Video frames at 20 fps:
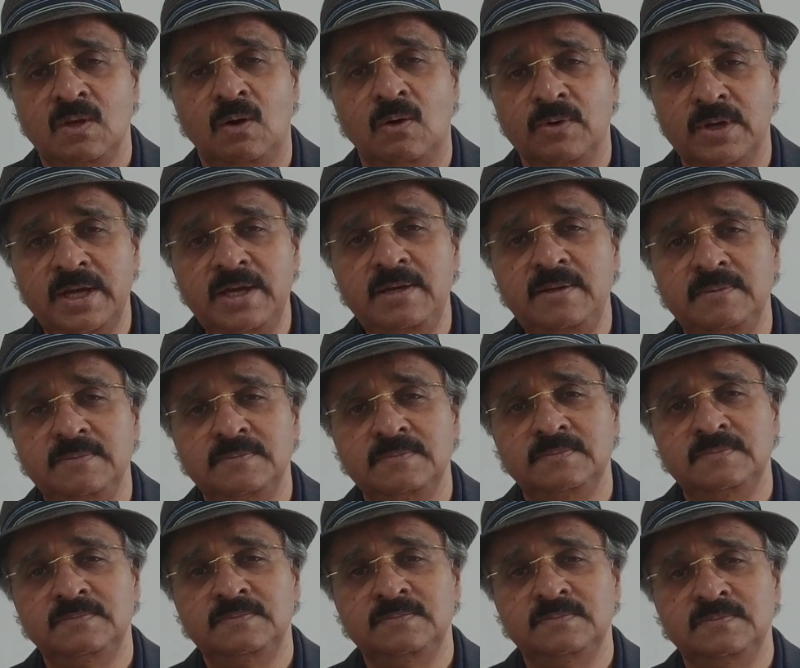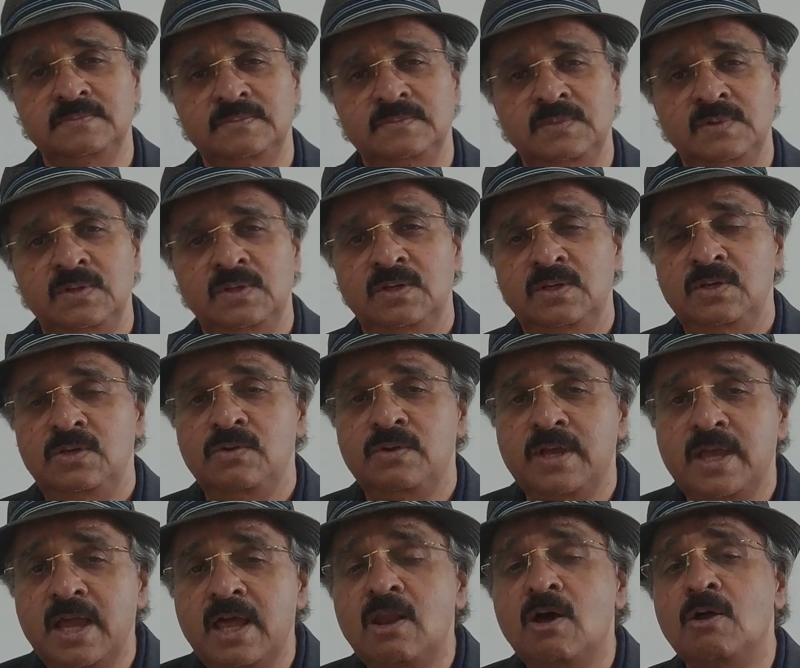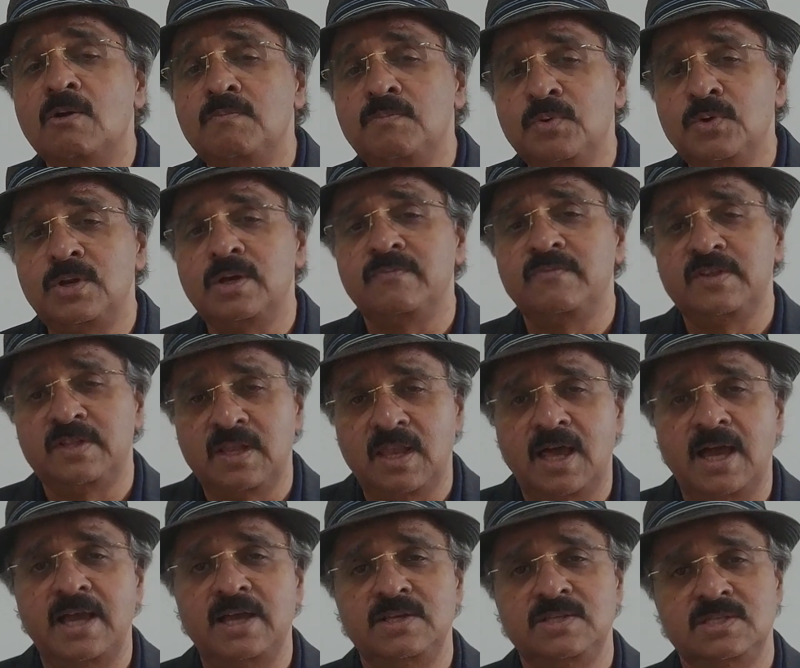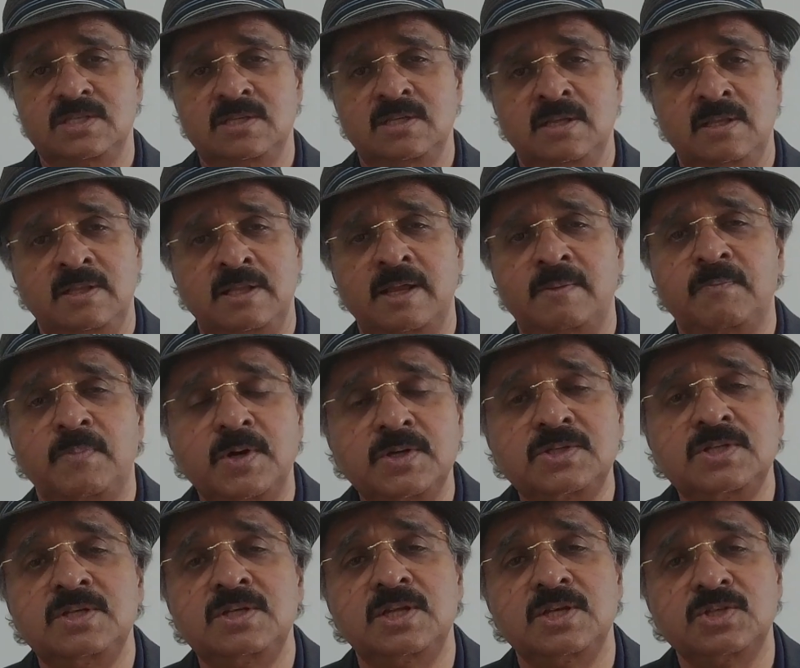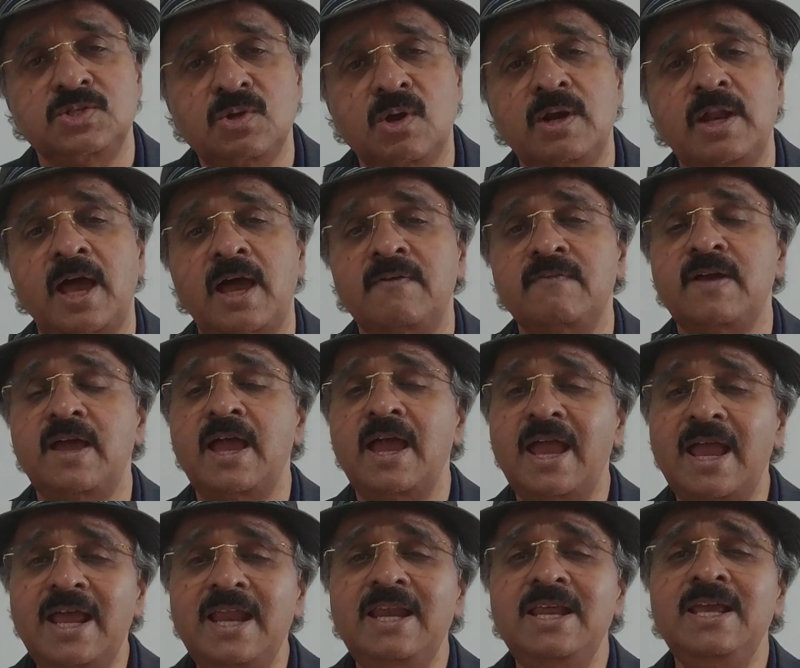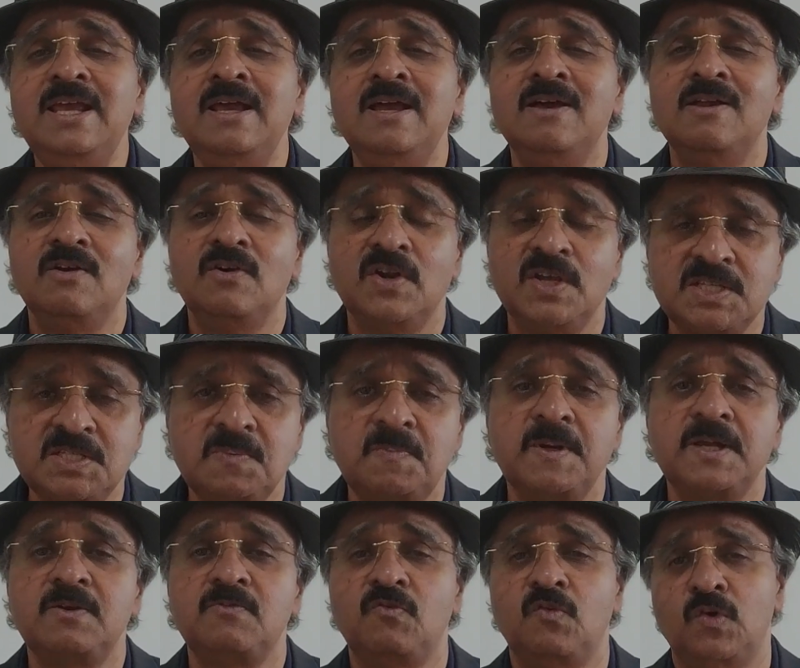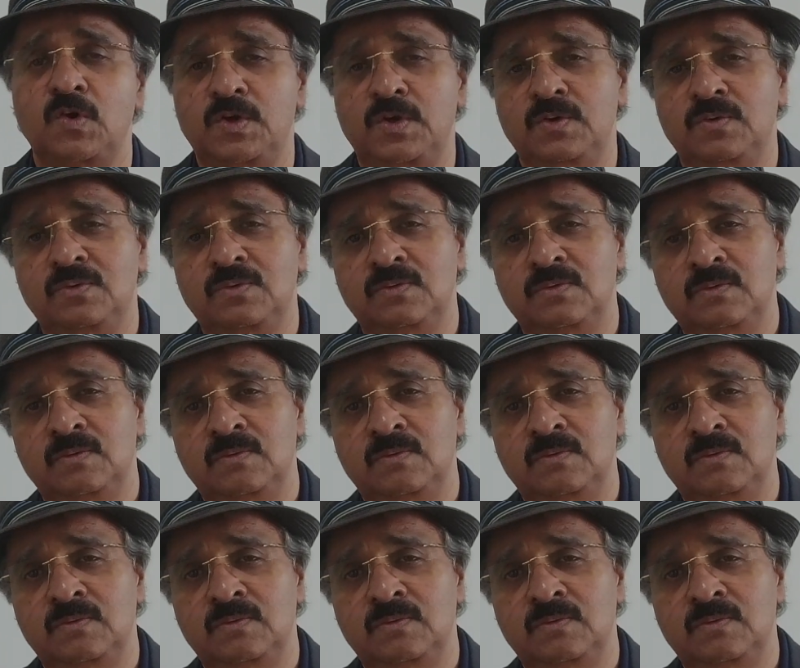Okay? You cannot put up with liars. That person does not have any respect for you.